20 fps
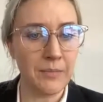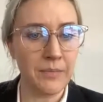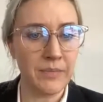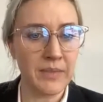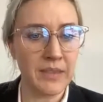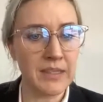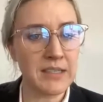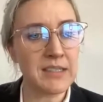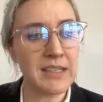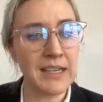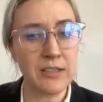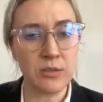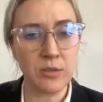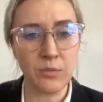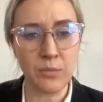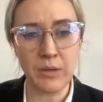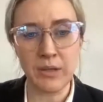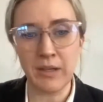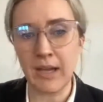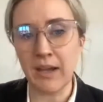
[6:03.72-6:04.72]
the sensor
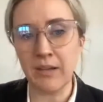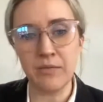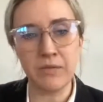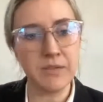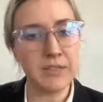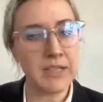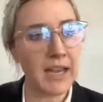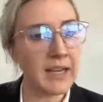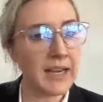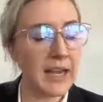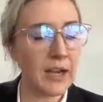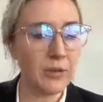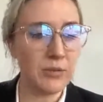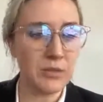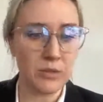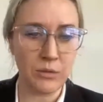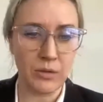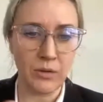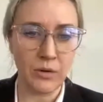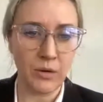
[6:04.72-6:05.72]
will have died
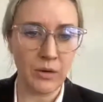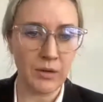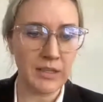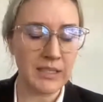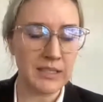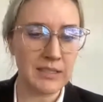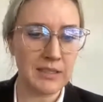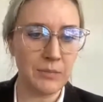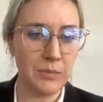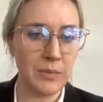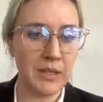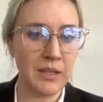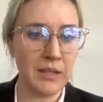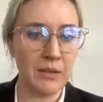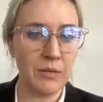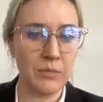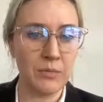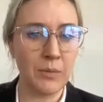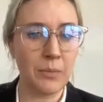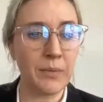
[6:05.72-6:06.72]
out or needs to be
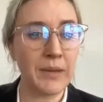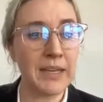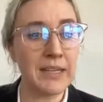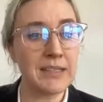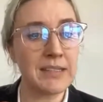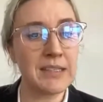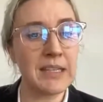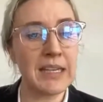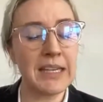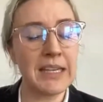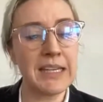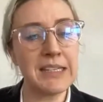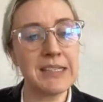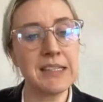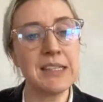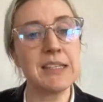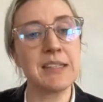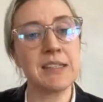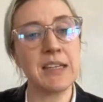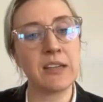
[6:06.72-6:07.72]
replaced. Is
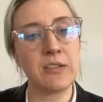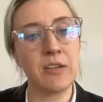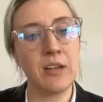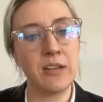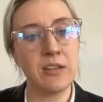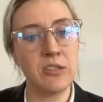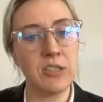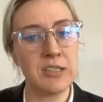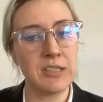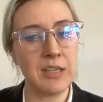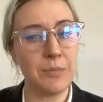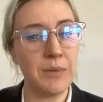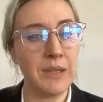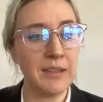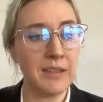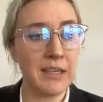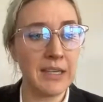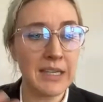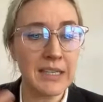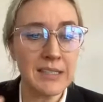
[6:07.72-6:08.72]
this technology something
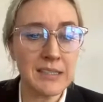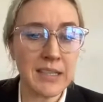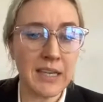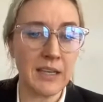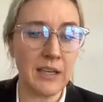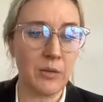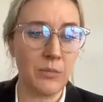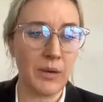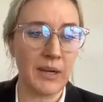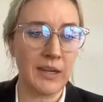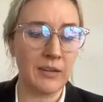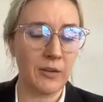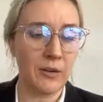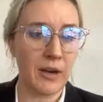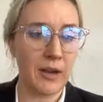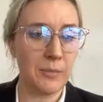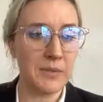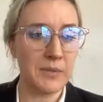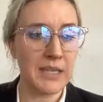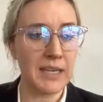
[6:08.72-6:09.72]
that is getting regular
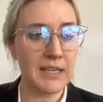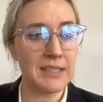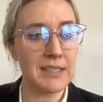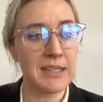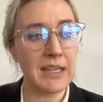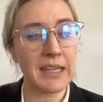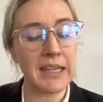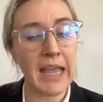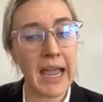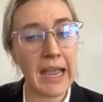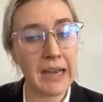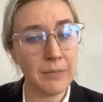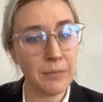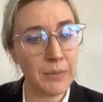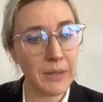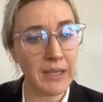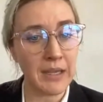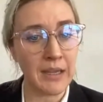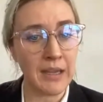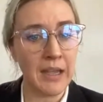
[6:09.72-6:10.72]
updates that can
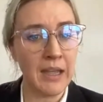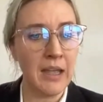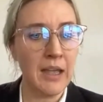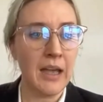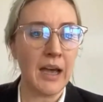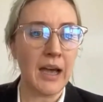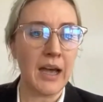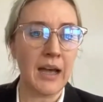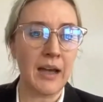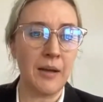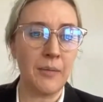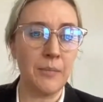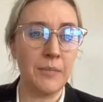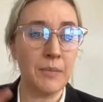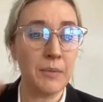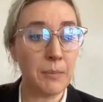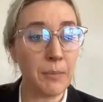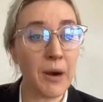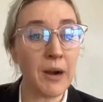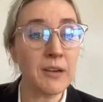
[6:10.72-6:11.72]
be,
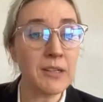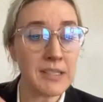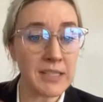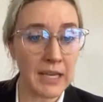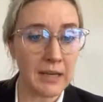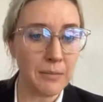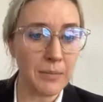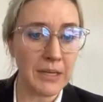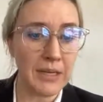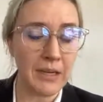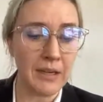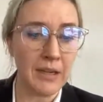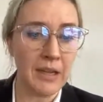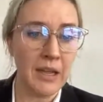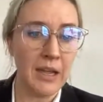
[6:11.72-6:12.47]
the parts can be